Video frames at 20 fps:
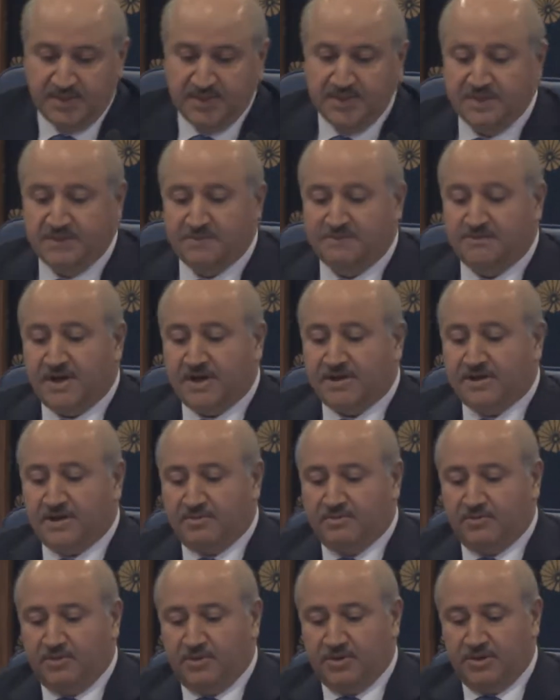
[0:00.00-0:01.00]
The final
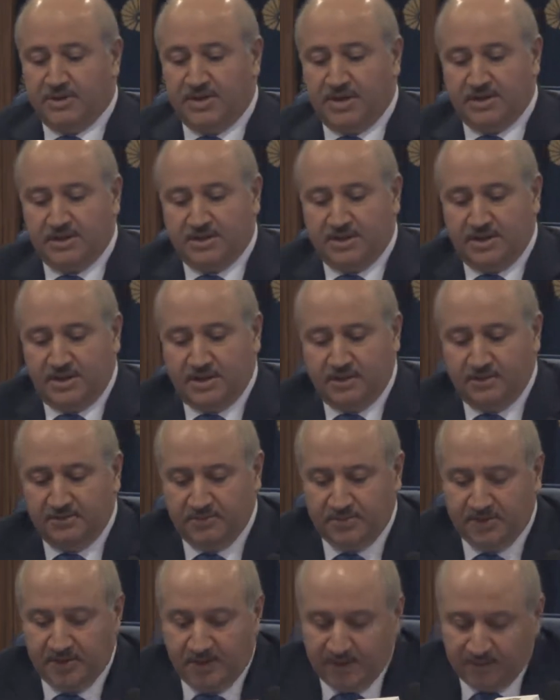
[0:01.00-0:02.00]
point that I
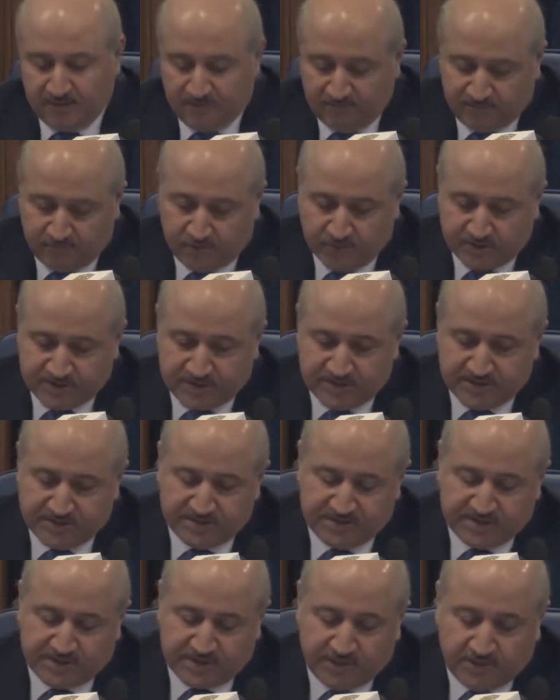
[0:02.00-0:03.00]
would like, of course,
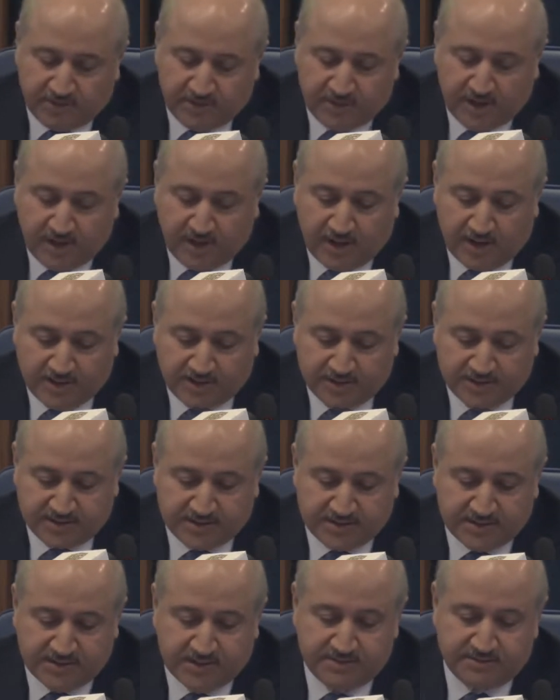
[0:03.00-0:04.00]
His Royal
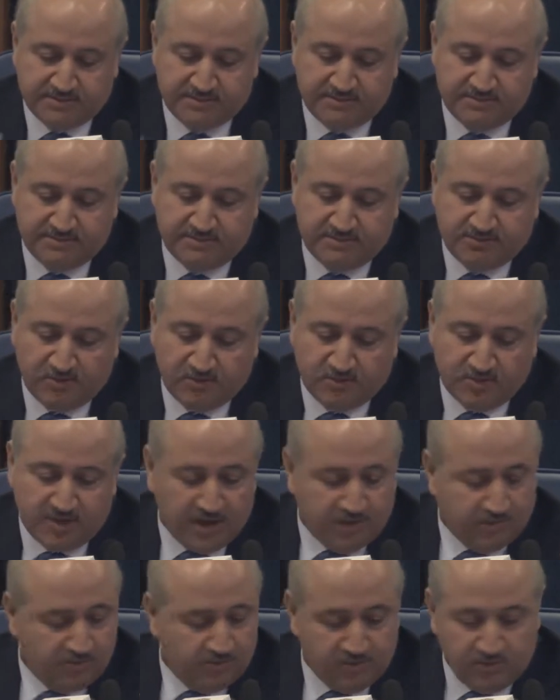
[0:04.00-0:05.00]
Highness would
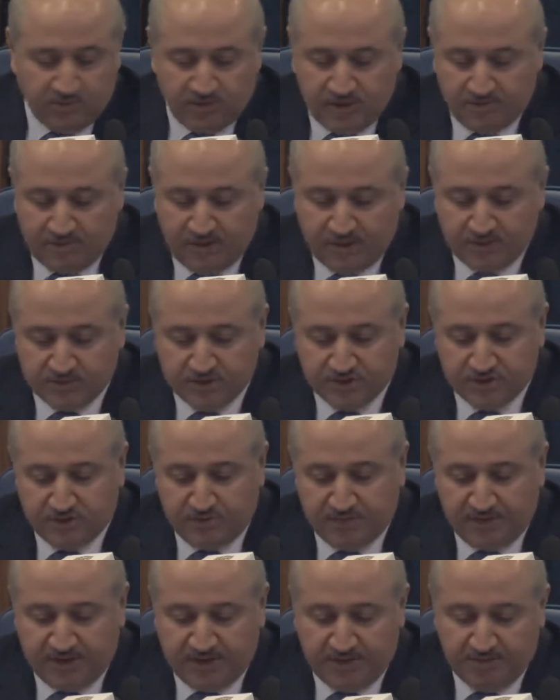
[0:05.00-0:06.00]
like to talk about
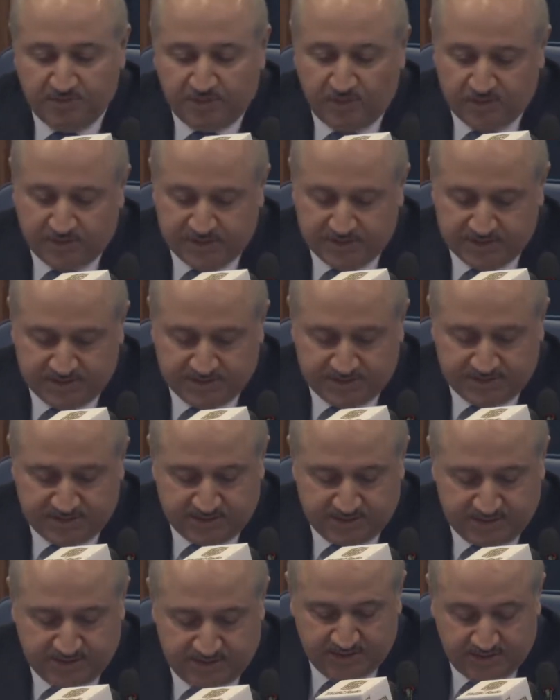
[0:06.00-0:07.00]
so many points
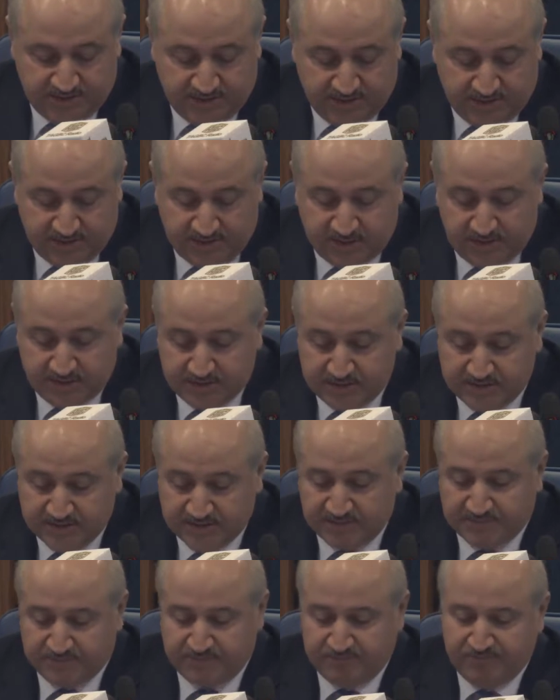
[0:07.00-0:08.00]
in detail,
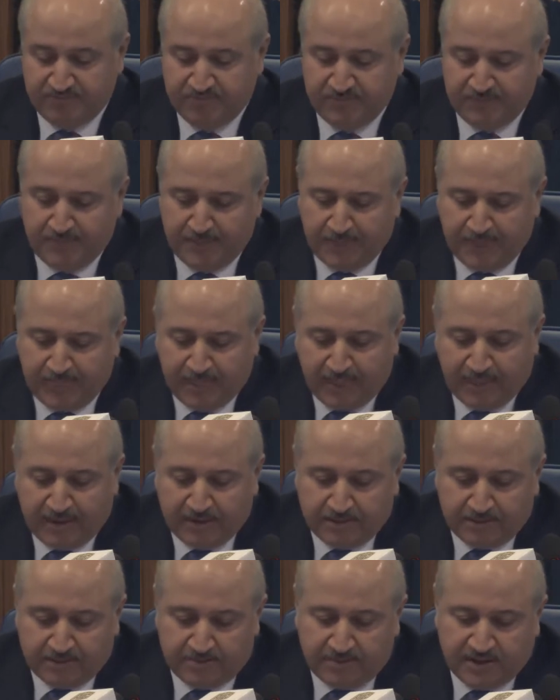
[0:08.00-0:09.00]

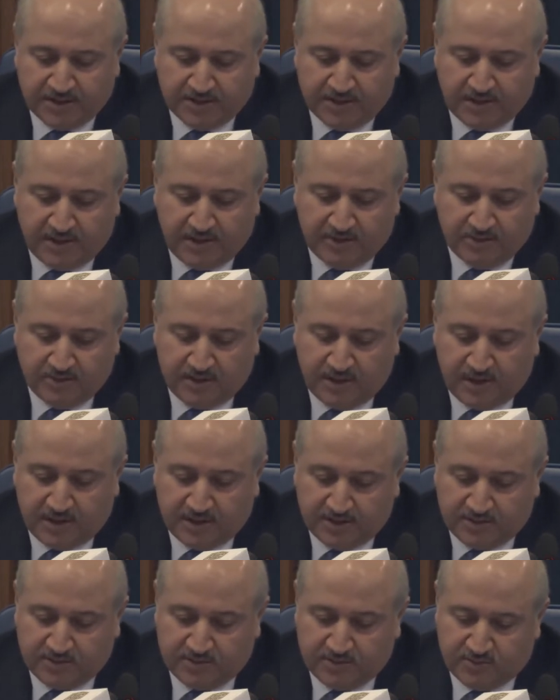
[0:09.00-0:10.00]
but I would
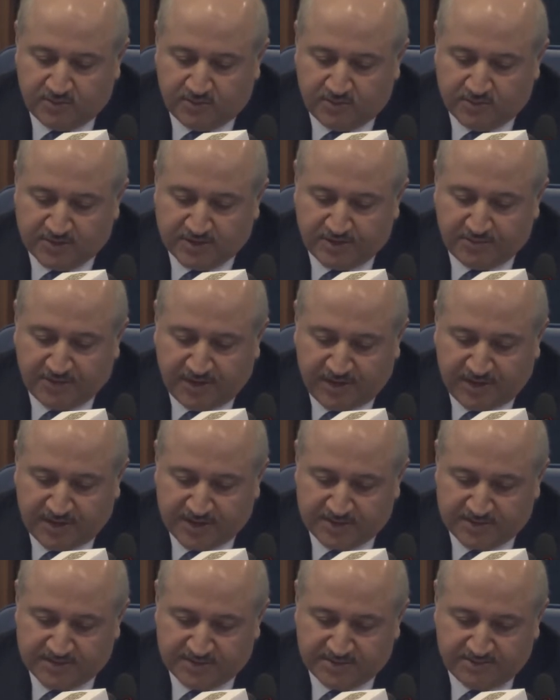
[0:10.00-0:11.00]
like to
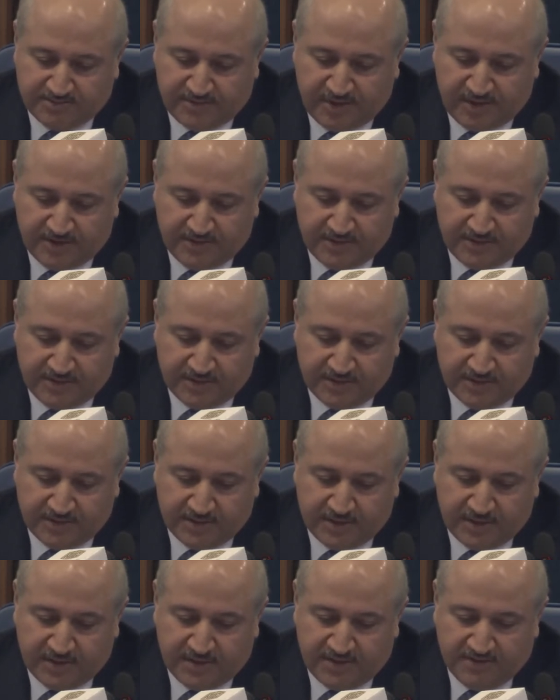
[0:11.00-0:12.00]
summarize by
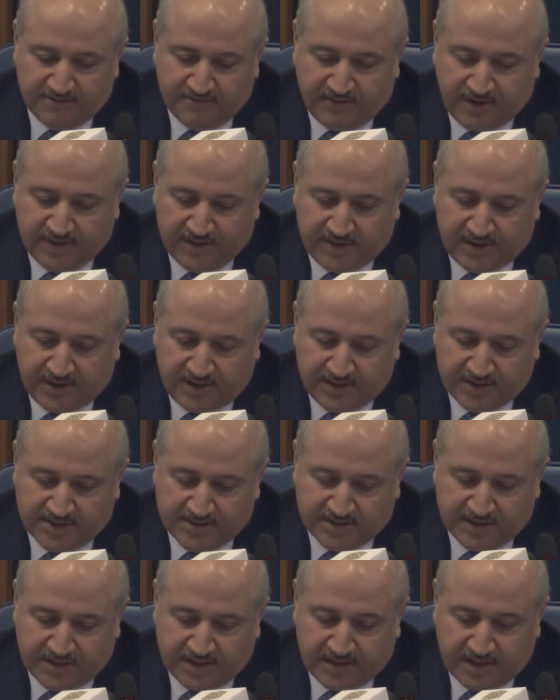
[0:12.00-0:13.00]

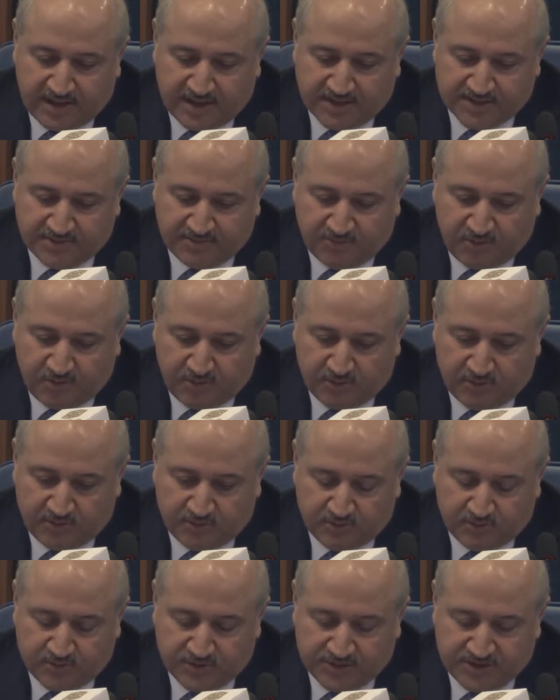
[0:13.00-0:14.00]
finalizing the last point,
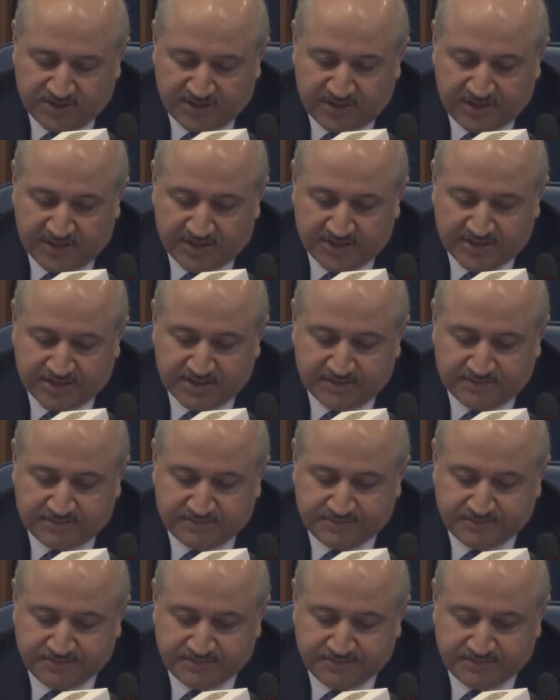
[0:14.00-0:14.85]
which says